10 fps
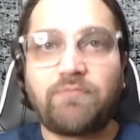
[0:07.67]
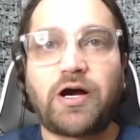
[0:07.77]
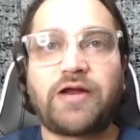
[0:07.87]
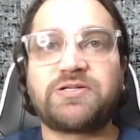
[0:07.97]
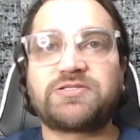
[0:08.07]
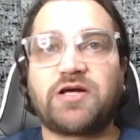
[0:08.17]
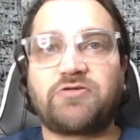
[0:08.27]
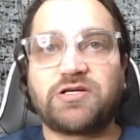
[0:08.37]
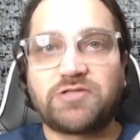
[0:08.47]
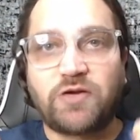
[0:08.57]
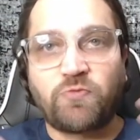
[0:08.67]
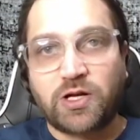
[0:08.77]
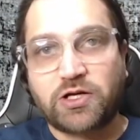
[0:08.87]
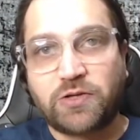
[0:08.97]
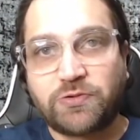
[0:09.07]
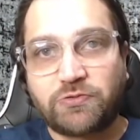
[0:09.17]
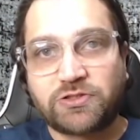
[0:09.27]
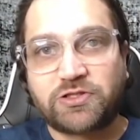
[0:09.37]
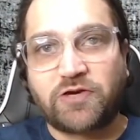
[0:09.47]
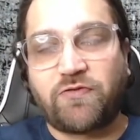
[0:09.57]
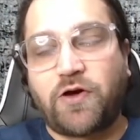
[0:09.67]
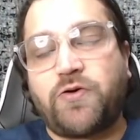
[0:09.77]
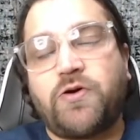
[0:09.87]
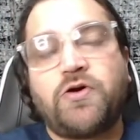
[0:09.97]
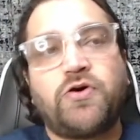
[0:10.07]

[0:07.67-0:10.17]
My name is Saris and welcome to Rustic Flow.